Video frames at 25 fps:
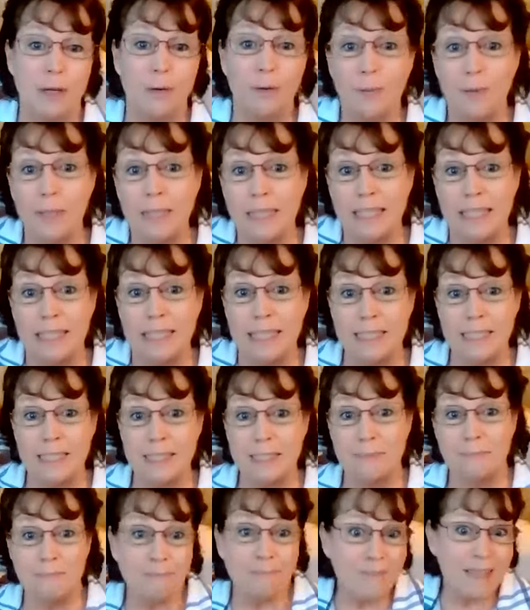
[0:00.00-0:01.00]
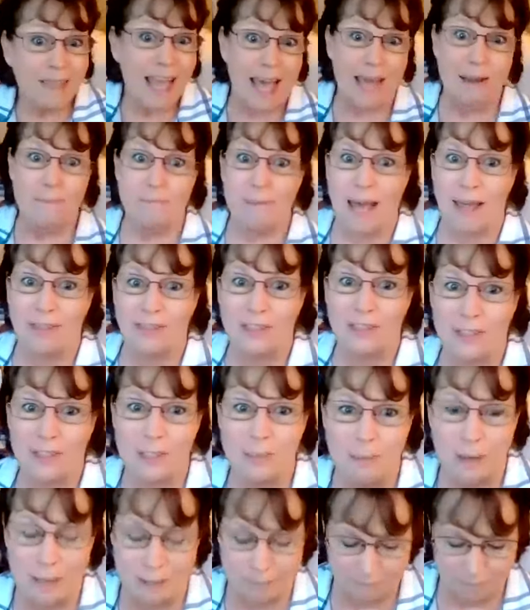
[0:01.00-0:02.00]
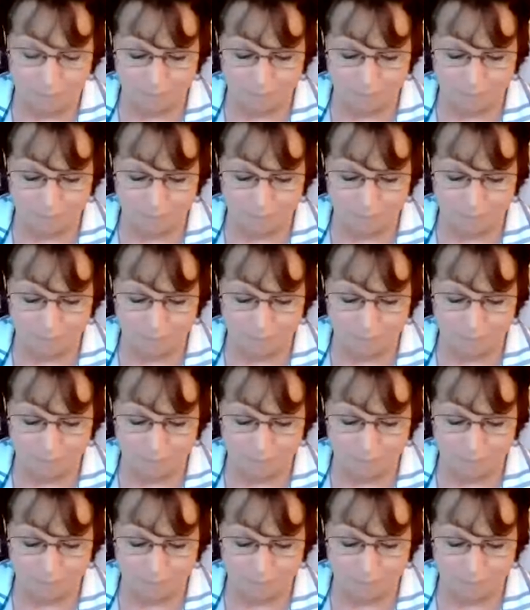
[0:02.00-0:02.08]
release, and Bathsheba.